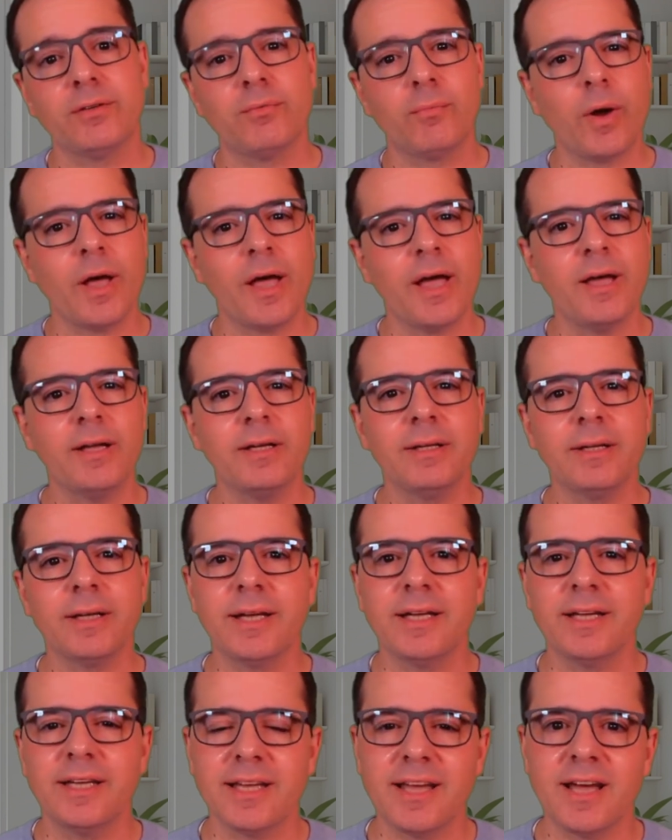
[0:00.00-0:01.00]
Well,
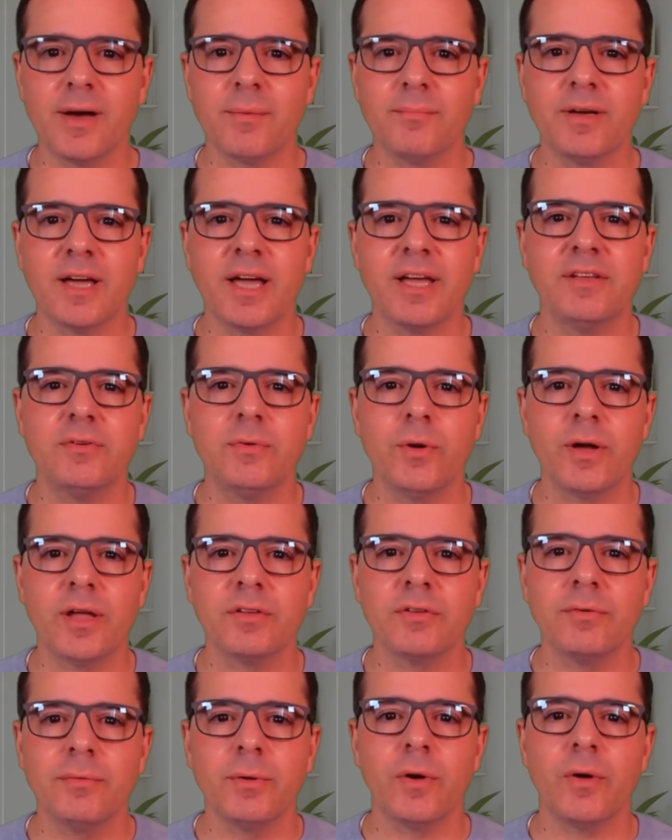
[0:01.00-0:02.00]
up next, we'll
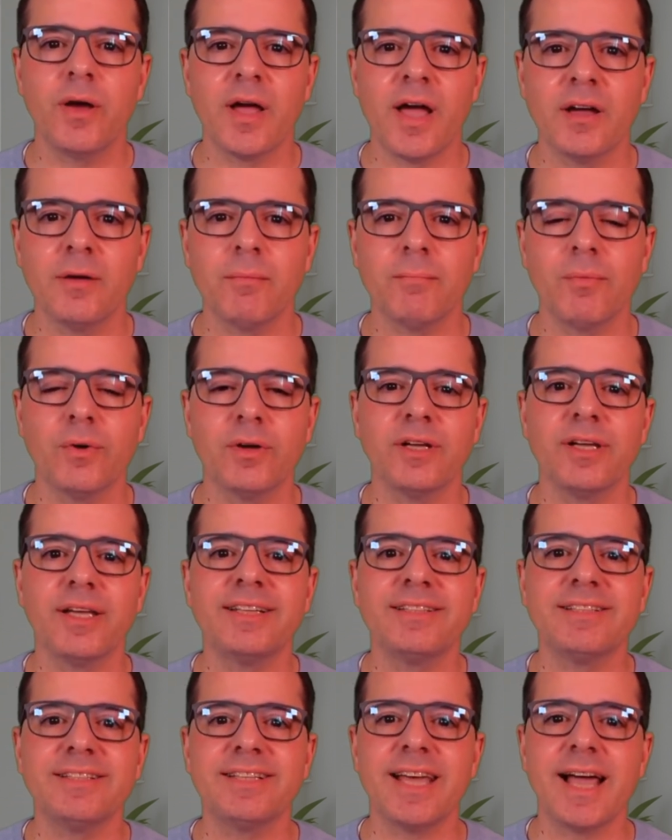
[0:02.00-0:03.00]
explore how to put
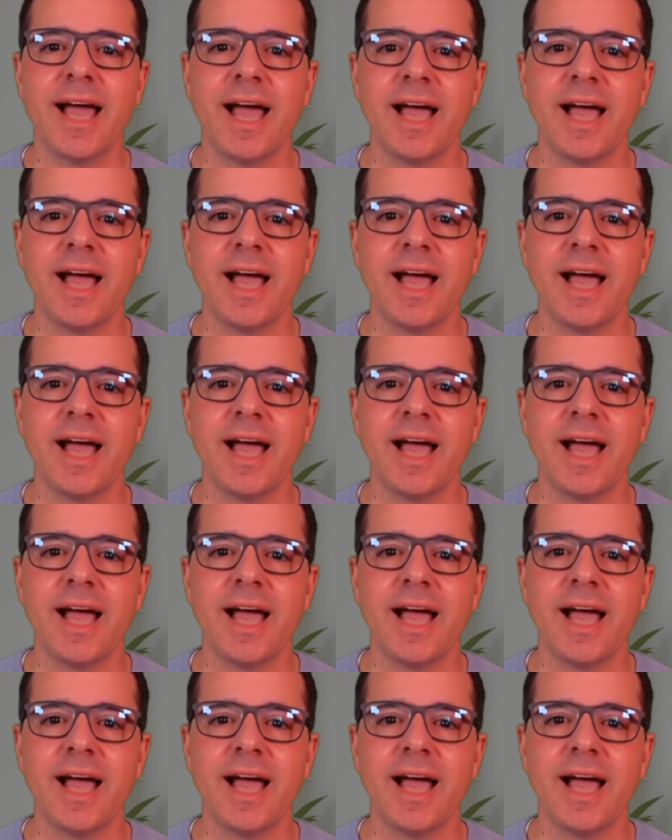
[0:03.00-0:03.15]
these into